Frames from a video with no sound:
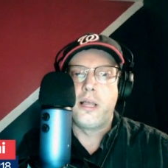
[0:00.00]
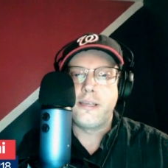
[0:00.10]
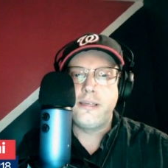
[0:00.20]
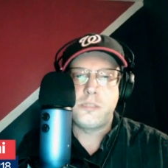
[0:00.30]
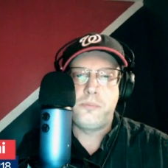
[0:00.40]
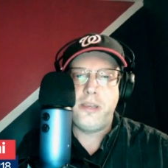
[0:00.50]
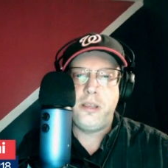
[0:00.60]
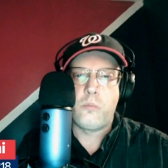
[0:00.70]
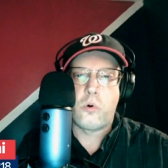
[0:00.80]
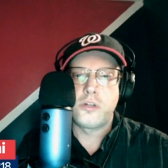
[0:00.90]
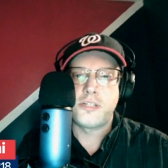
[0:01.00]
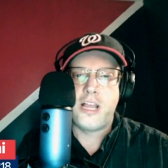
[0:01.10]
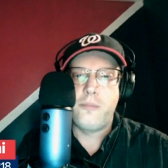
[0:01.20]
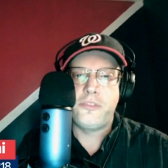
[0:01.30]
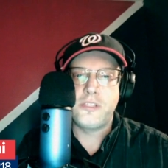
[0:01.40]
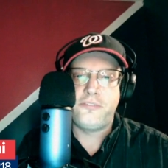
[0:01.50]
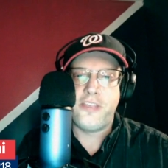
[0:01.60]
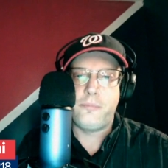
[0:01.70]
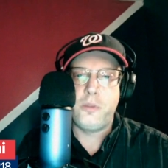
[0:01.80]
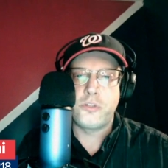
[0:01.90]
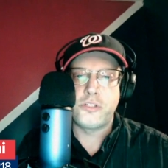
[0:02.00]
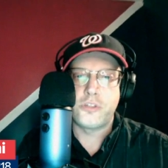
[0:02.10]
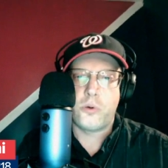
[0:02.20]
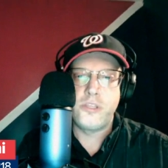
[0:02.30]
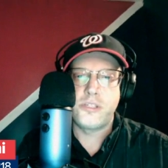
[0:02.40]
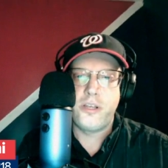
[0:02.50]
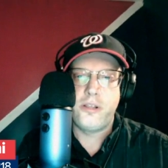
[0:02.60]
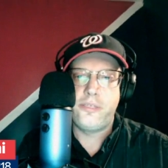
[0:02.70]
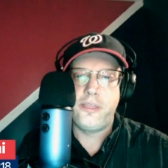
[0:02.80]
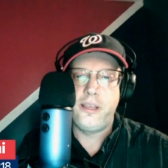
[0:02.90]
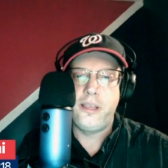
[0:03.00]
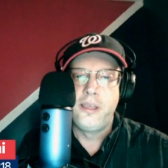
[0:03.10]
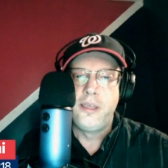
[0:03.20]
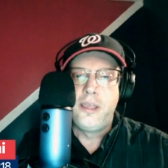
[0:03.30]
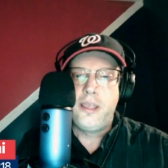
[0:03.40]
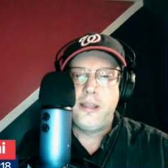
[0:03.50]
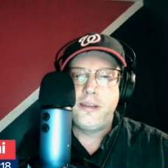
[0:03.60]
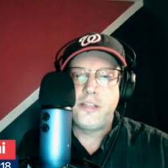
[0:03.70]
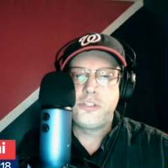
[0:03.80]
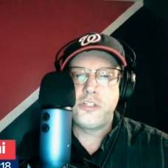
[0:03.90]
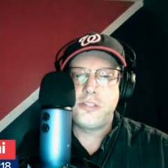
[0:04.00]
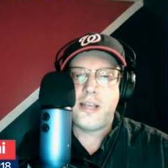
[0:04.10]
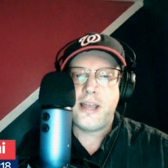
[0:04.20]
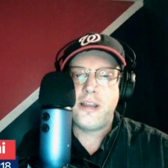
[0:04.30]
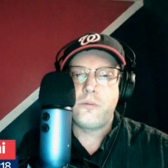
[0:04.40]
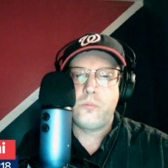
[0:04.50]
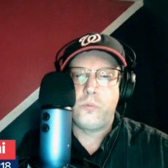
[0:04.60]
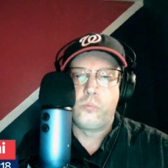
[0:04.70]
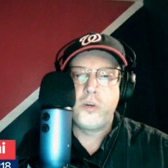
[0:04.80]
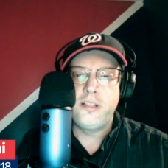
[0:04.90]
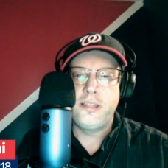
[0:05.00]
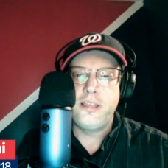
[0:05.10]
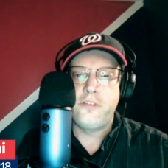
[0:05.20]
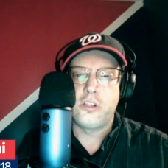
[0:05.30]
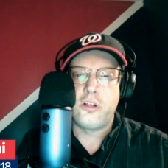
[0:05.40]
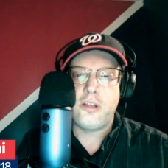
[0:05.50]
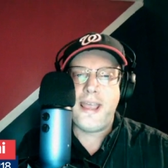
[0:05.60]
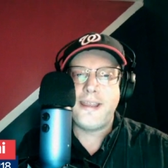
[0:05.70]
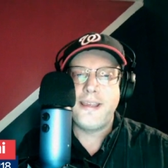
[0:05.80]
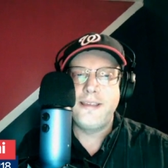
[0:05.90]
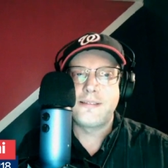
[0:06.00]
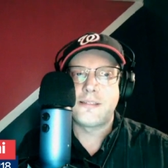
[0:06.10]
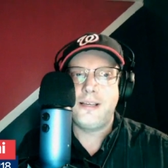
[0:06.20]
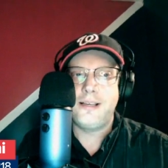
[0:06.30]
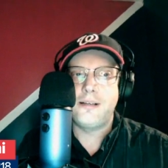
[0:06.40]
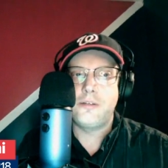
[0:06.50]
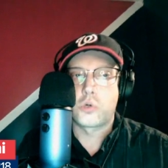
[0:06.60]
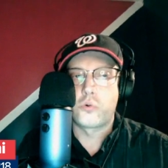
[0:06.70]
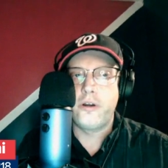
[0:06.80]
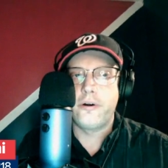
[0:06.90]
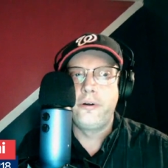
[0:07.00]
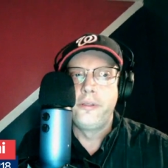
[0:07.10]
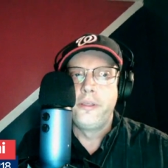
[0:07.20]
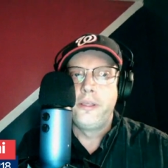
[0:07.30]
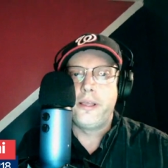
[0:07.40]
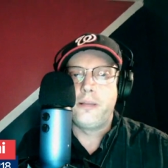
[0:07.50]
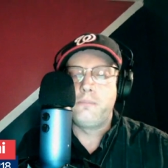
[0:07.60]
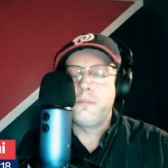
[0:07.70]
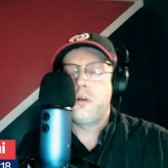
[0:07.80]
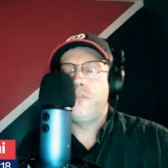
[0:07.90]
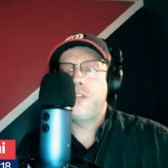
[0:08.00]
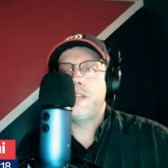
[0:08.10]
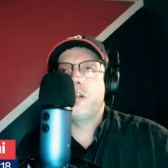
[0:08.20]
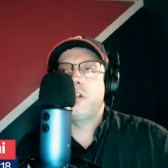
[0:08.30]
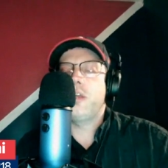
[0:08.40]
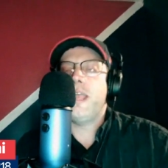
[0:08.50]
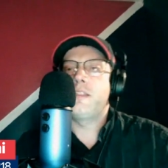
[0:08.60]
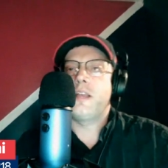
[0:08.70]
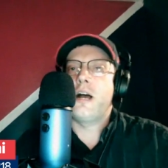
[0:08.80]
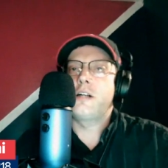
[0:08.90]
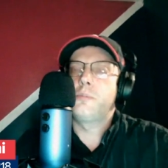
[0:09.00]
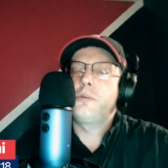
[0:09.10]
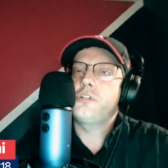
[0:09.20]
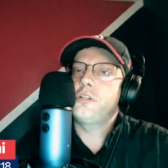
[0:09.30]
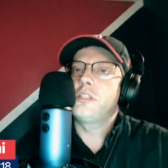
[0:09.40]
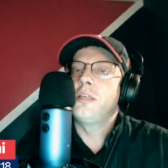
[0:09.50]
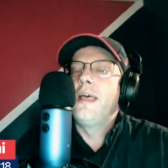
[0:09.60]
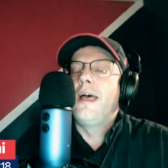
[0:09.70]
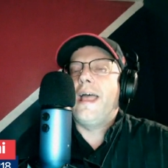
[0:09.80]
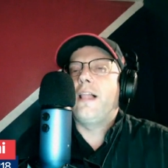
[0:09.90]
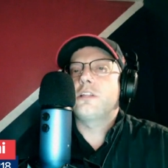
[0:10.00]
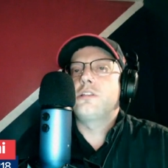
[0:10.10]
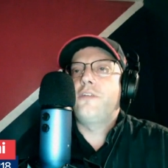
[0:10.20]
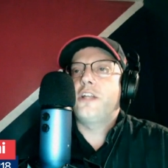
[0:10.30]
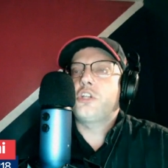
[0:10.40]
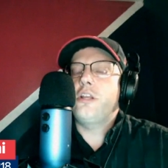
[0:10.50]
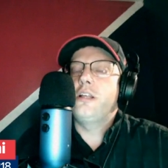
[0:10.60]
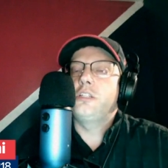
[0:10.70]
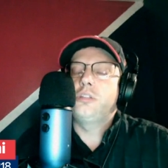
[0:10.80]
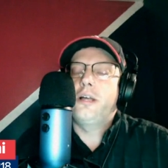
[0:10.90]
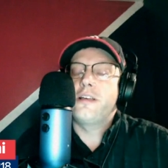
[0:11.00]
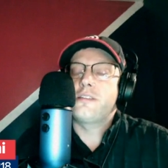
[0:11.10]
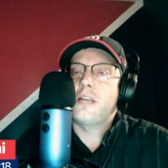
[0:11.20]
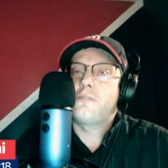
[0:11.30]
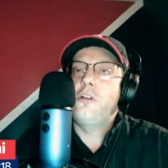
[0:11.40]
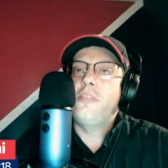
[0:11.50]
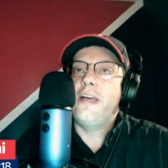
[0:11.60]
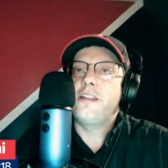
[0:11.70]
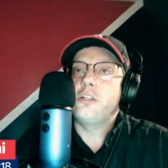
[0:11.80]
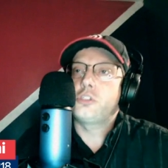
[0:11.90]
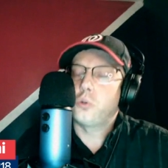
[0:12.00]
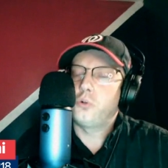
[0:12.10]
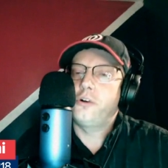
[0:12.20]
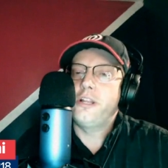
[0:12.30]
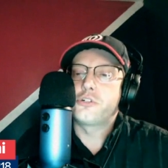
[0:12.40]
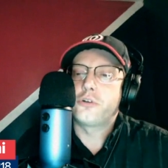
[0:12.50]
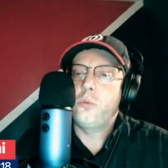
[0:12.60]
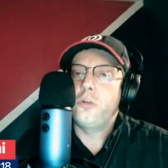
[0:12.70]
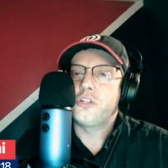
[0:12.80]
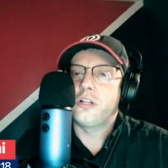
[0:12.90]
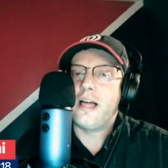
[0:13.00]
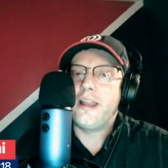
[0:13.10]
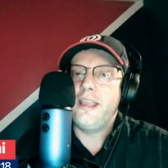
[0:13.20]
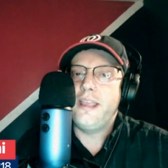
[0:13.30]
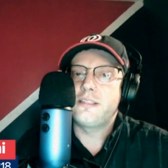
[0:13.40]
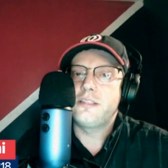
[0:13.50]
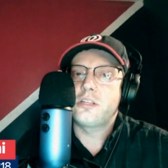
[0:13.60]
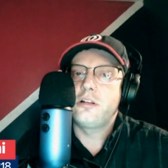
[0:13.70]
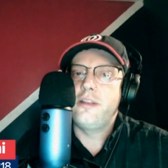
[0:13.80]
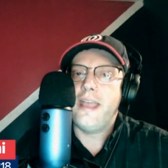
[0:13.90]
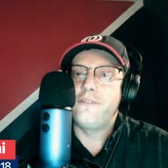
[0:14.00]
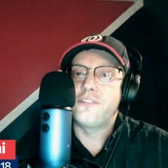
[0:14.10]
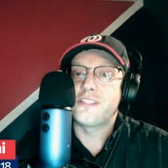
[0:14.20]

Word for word: He's spending more time with his family, which is always a good thing. And just to kind of relive and look at his career, you know, if you take a look at the contributions, Alex Ovechkin suffered that shoulder injury, which in a lot of cases could have